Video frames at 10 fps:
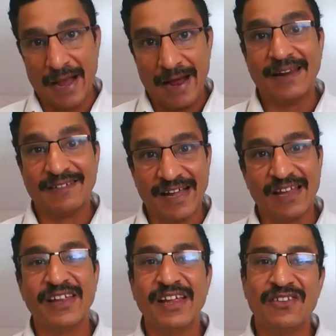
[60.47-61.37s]
And
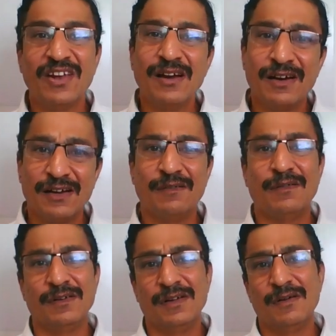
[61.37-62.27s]
second thing is that
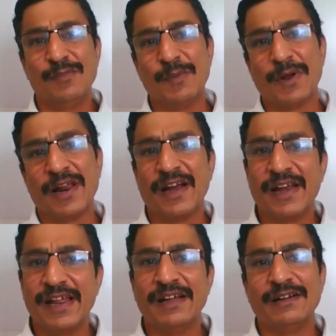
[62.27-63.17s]
people are
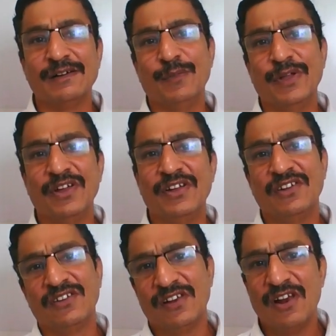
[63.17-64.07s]
getting
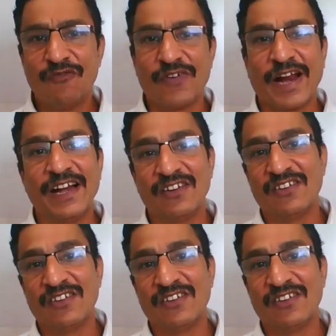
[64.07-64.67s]
messages left, right, and